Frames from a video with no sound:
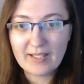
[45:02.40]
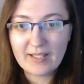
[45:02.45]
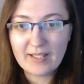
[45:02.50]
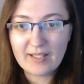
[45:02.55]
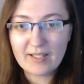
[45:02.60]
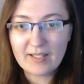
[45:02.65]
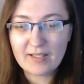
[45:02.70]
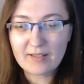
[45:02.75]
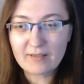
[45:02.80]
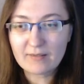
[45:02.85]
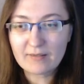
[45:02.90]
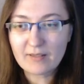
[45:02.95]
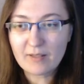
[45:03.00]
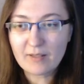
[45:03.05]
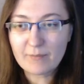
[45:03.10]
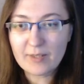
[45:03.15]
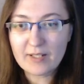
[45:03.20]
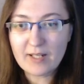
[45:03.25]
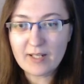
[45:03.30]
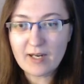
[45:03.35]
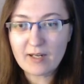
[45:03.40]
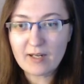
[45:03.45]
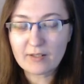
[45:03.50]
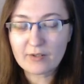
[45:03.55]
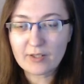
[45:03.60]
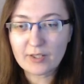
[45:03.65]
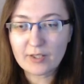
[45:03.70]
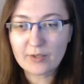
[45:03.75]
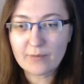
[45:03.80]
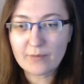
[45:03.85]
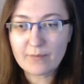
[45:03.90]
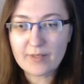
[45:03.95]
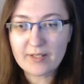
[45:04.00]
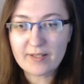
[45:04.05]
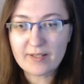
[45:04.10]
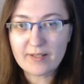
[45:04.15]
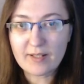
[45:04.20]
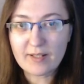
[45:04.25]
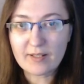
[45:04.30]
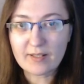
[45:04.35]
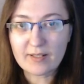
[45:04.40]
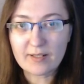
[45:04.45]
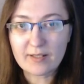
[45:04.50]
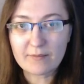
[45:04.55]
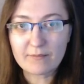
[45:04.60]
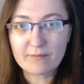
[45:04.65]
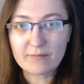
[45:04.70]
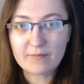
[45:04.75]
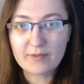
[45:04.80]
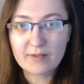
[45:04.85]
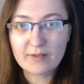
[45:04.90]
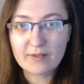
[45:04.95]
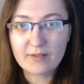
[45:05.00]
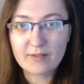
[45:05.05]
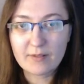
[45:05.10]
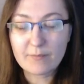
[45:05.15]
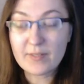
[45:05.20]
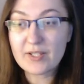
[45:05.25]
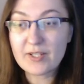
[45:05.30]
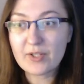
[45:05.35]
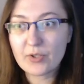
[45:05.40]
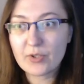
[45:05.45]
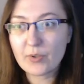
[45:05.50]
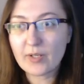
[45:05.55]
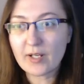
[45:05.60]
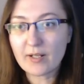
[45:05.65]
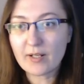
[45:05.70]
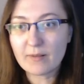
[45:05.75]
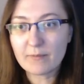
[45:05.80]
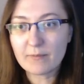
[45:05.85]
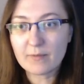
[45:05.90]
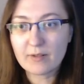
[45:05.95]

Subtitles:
Don't tell me they are going to mistake him. Mistook him.